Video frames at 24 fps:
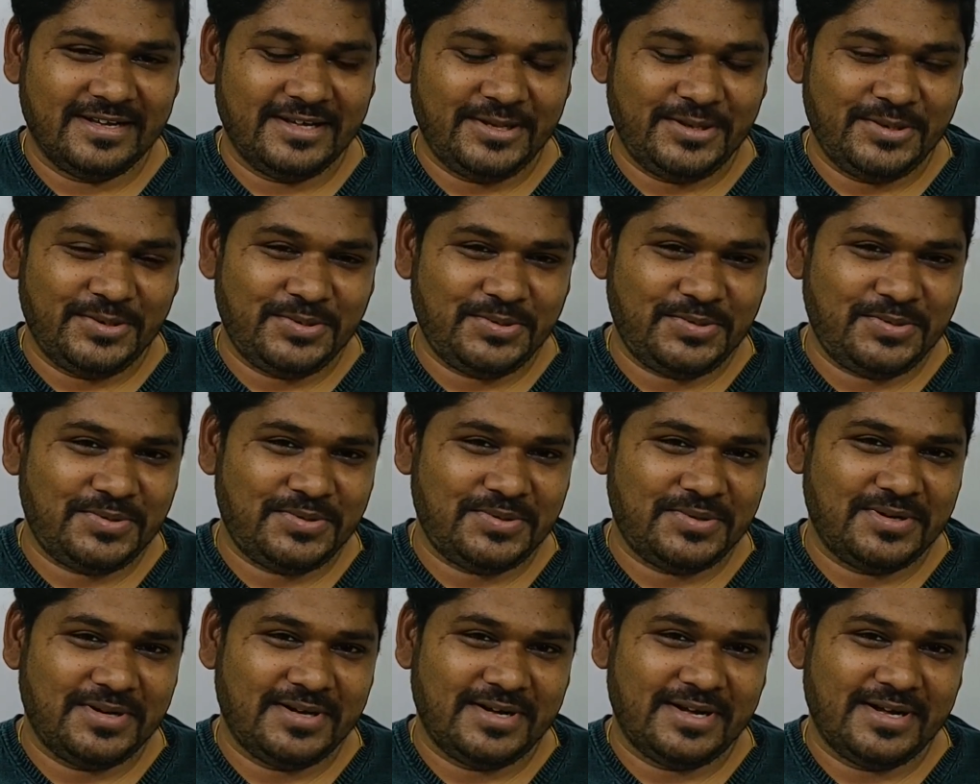
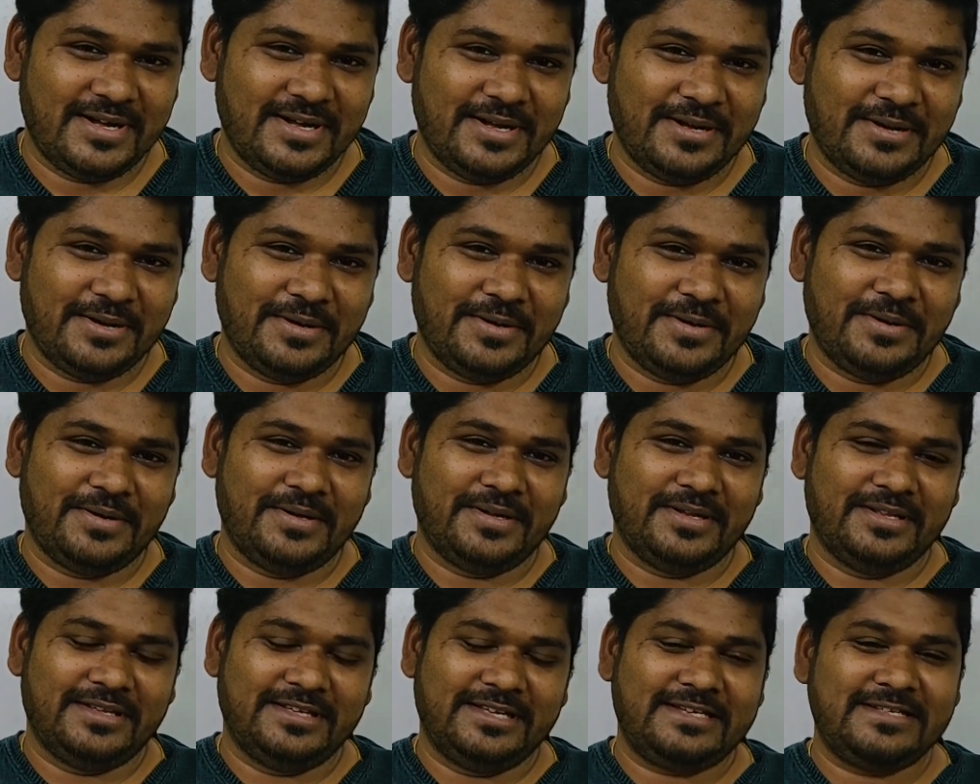You
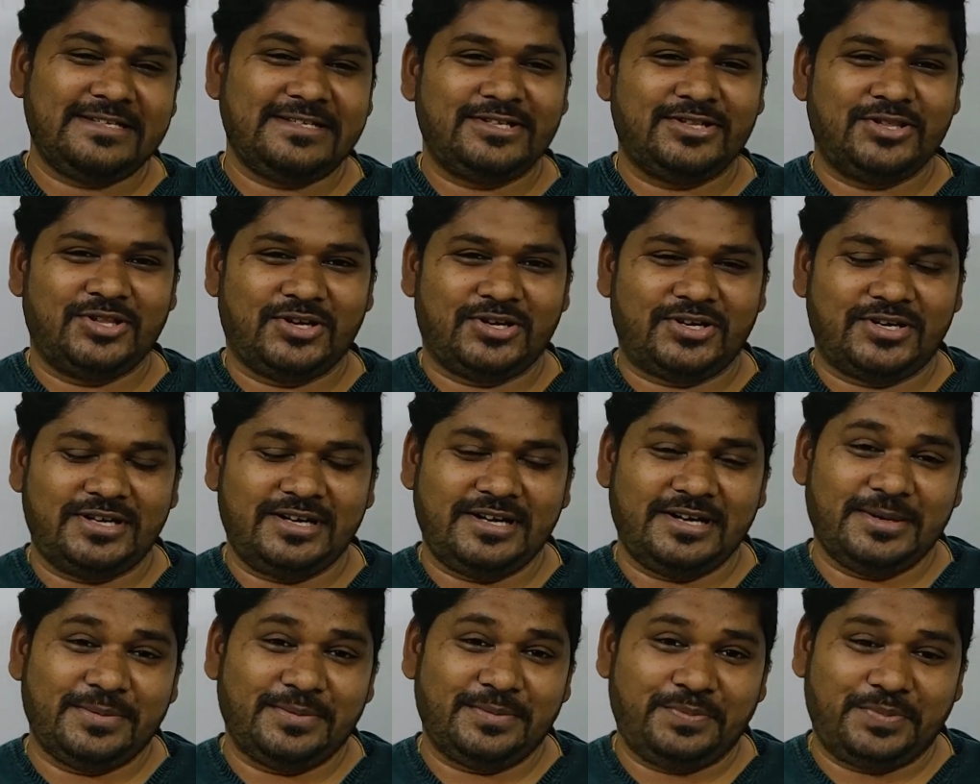just
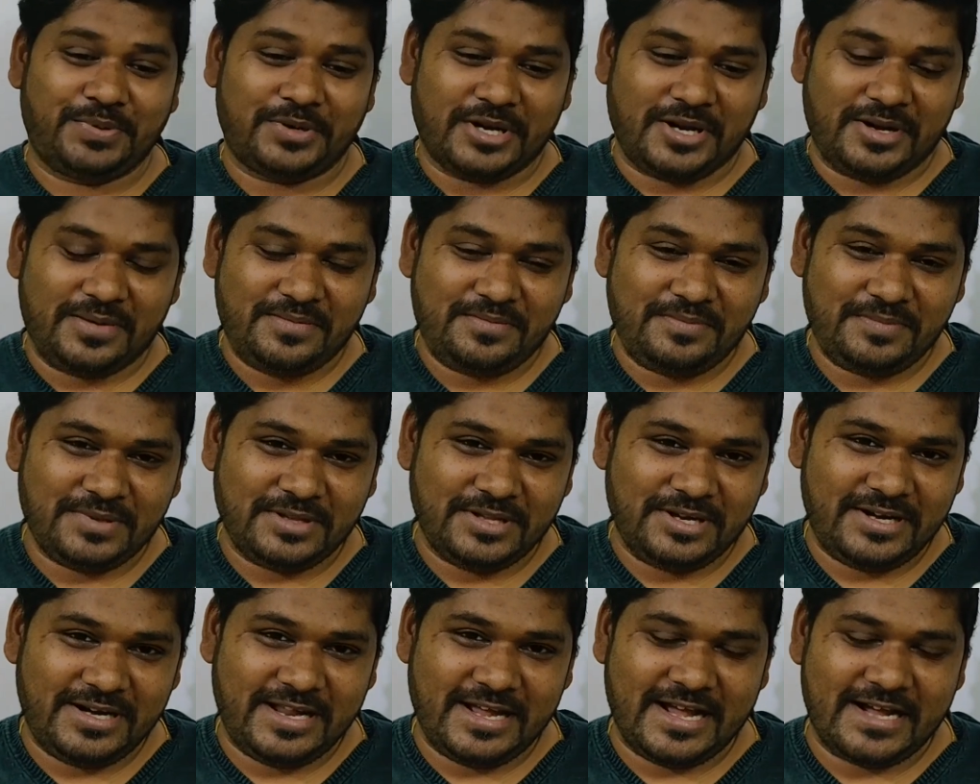thought
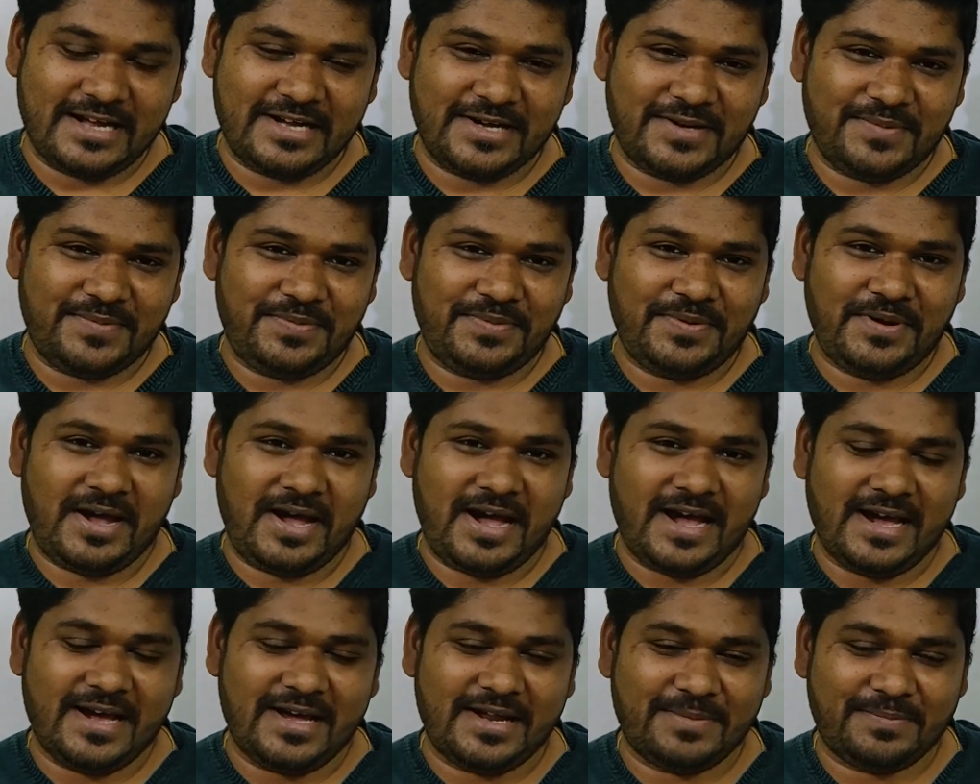from the tank of
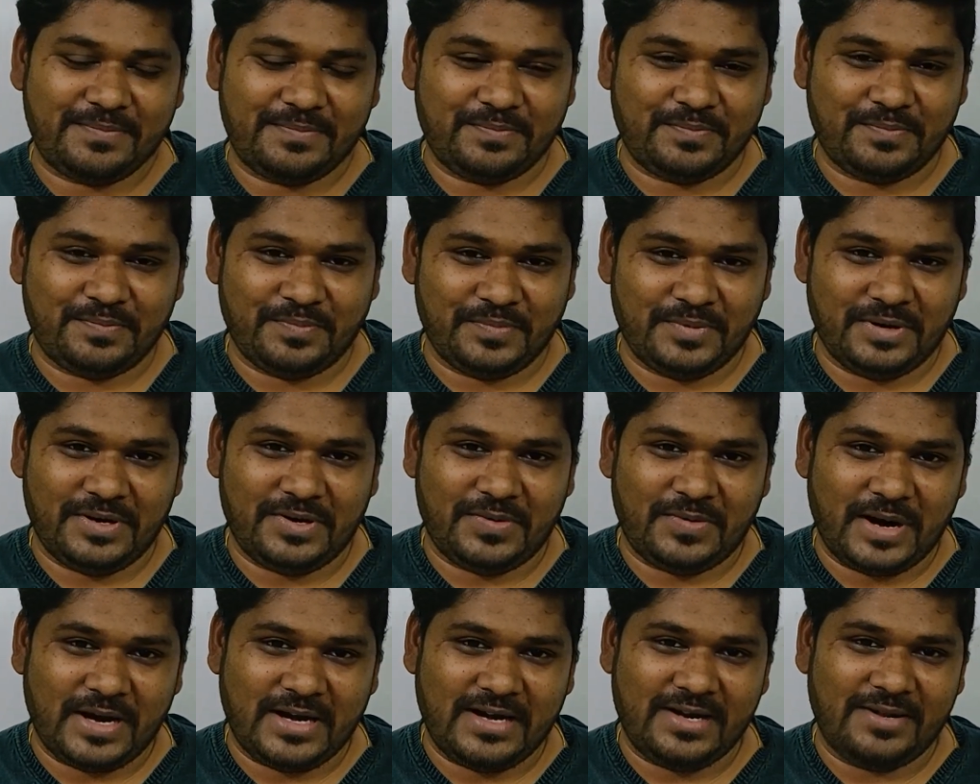higher
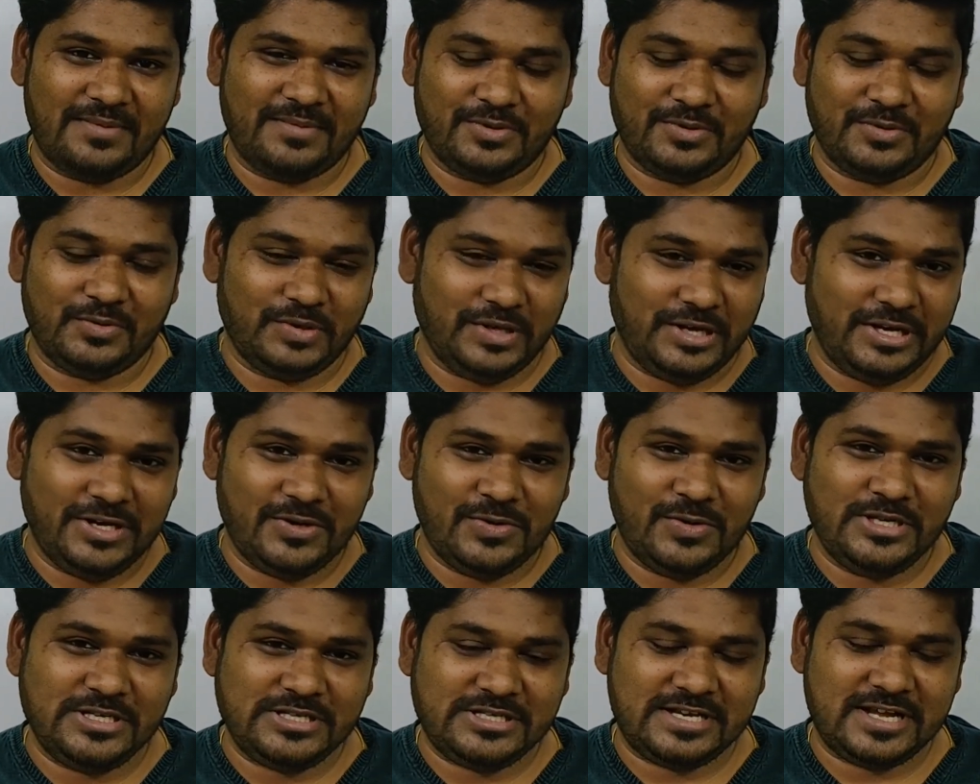water,
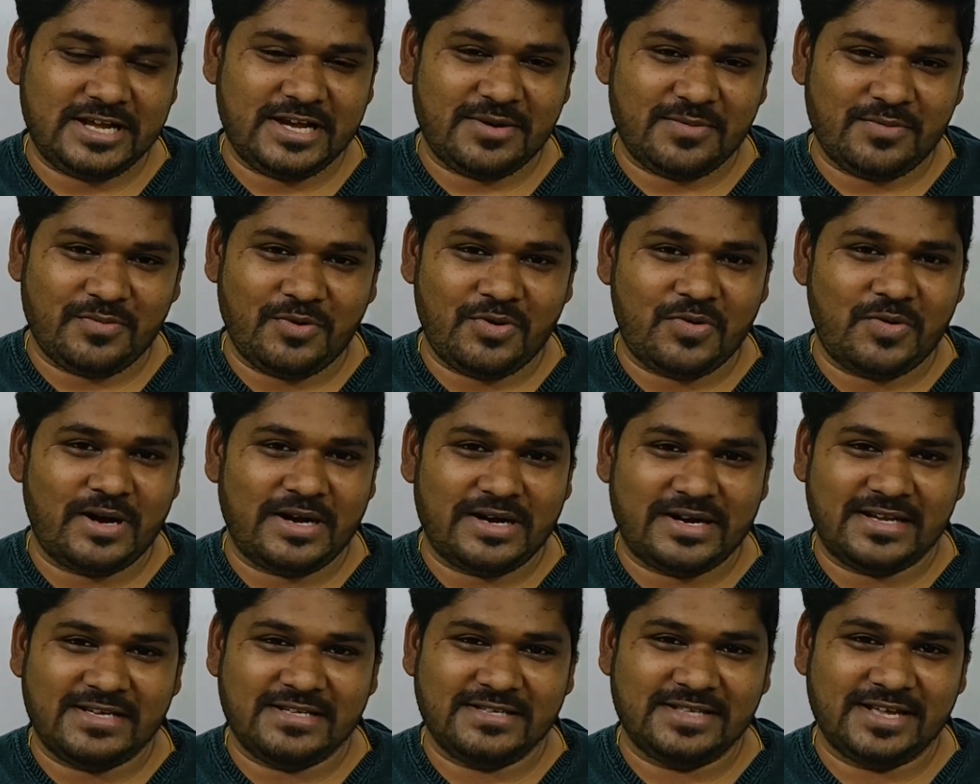in which tank more
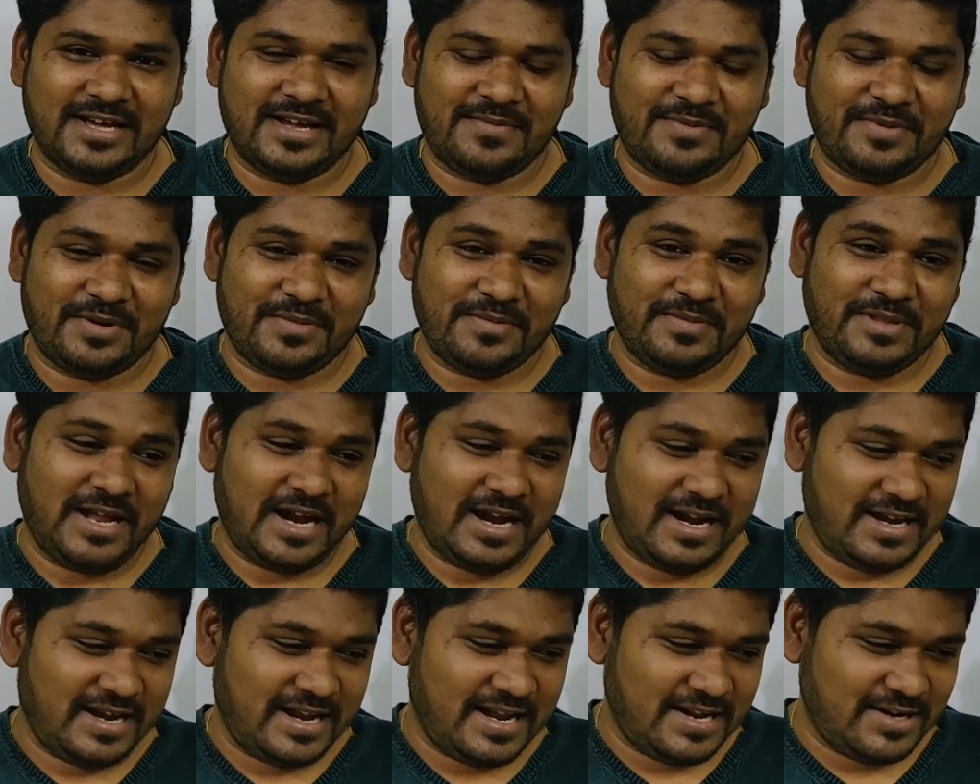water is there, from
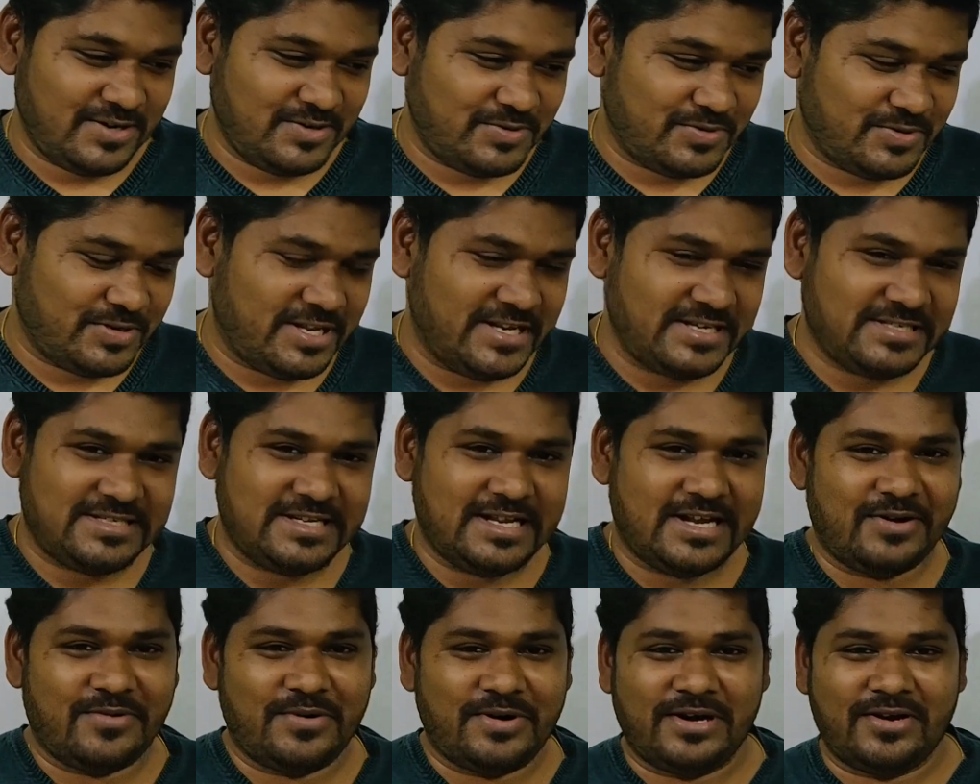that tank to this
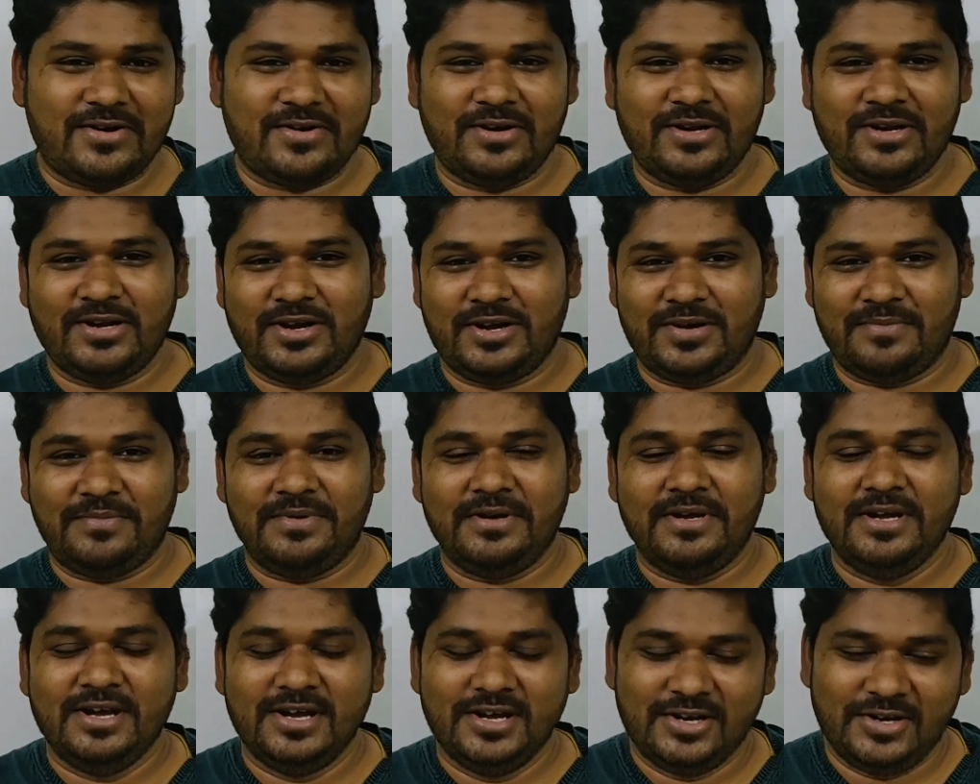tank water will
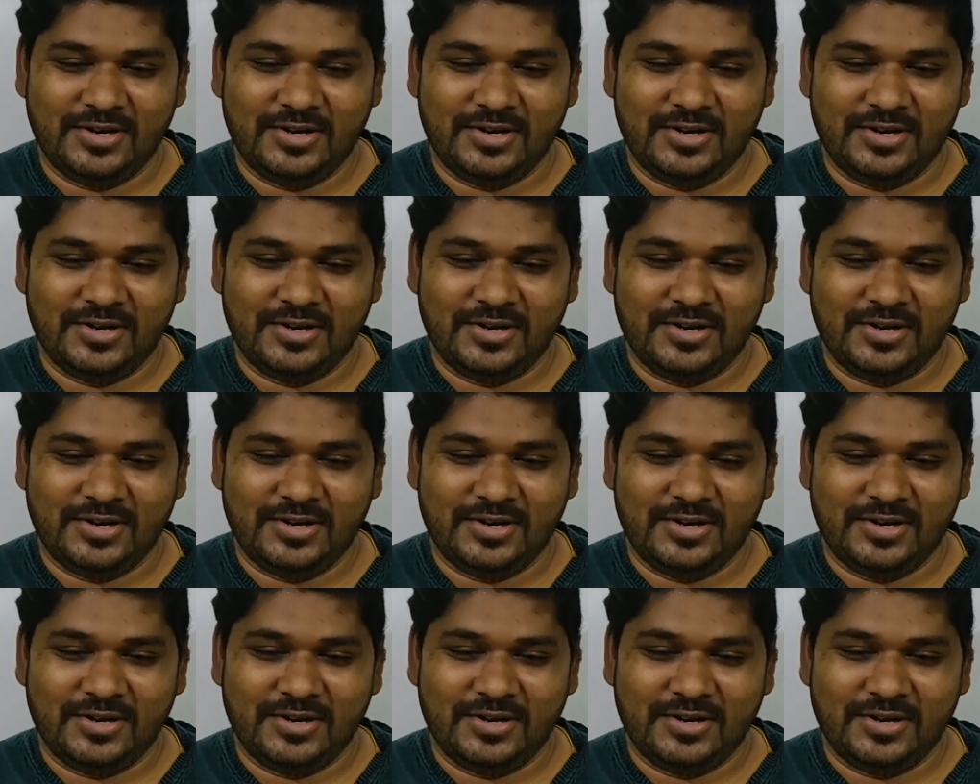come.